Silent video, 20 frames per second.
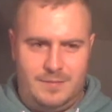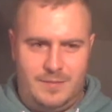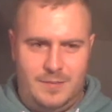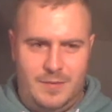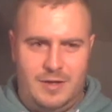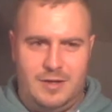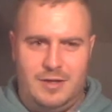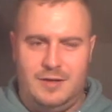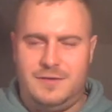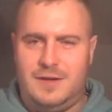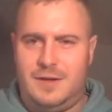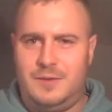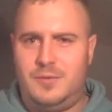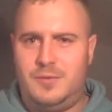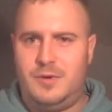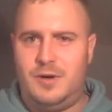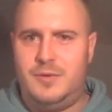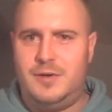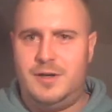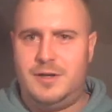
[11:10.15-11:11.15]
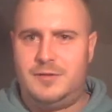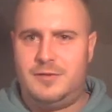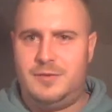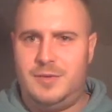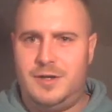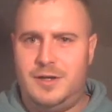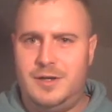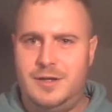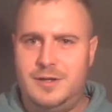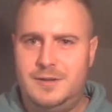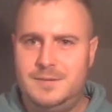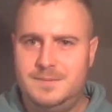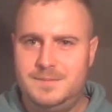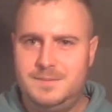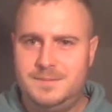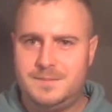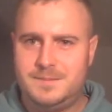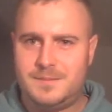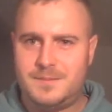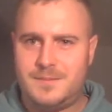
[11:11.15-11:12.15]
I found what works for me.
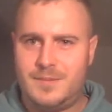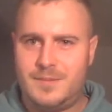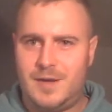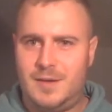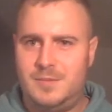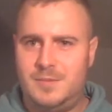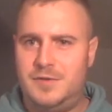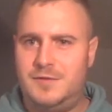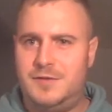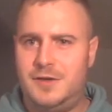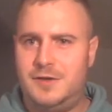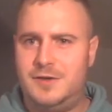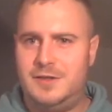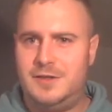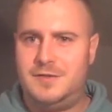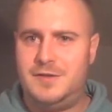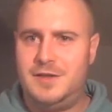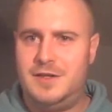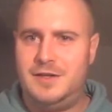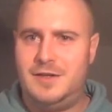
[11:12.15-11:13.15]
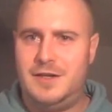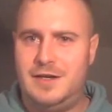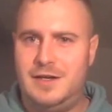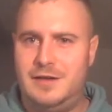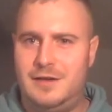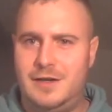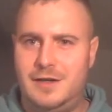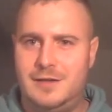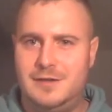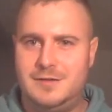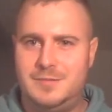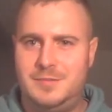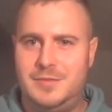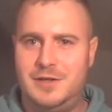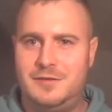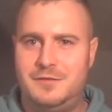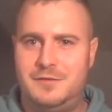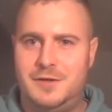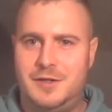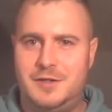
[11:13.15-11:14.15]
And before this video I had a nice
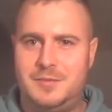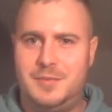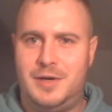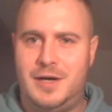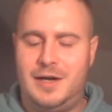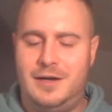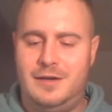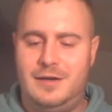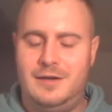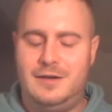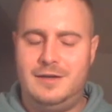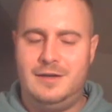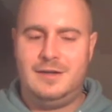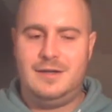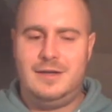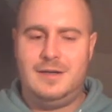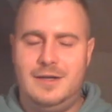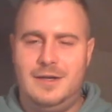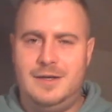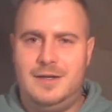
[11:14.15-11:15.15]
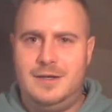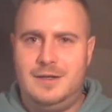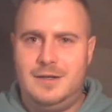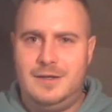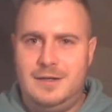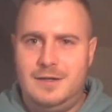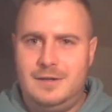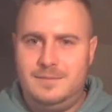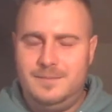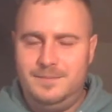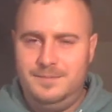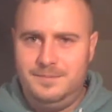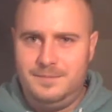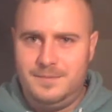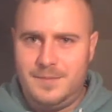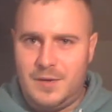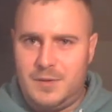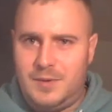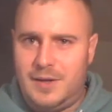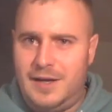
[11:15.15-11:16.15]
big fish pie.
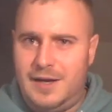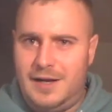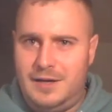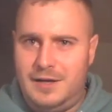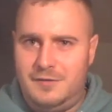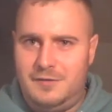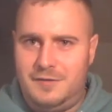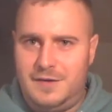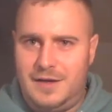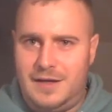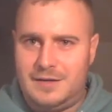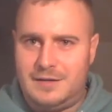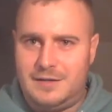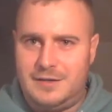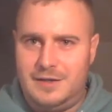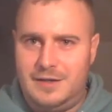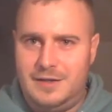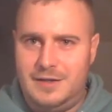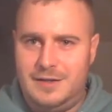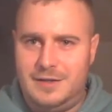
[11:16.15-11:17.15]
Quite high in fats.